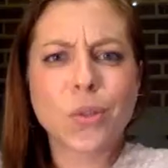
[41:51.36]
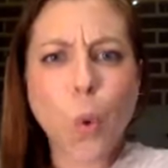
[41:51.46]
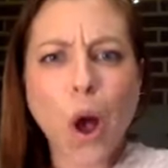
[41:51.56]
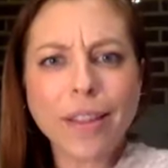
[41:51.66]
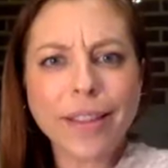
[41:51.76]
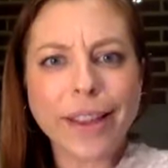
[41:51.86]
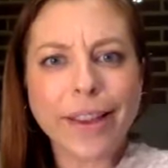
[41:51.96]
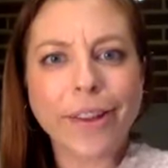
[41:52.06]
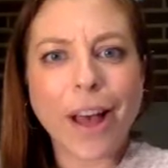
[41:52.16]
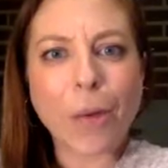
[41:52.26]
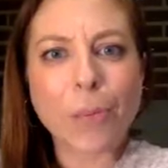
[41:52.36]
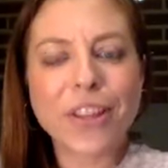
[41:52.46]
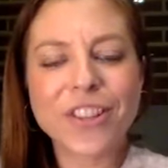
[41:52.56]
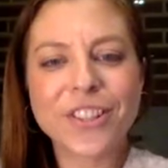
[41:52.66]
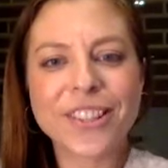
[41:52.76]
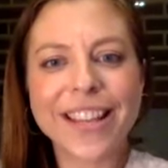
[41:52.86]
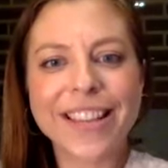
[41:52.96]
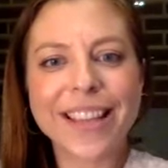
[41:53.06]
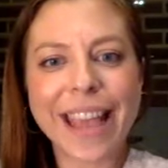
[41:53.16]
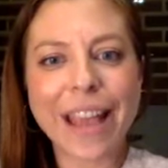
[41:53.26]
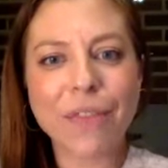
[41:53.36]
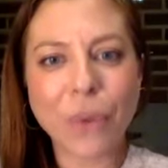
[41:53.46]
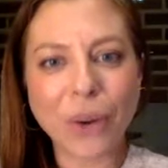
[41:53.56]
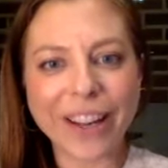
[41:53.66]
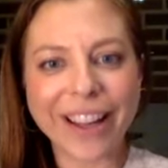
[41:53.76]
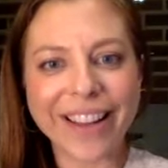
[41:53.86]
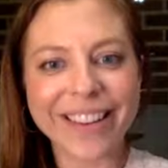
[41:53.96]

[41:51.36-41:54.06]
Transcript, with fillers: want legal help. They just think they can't afford it.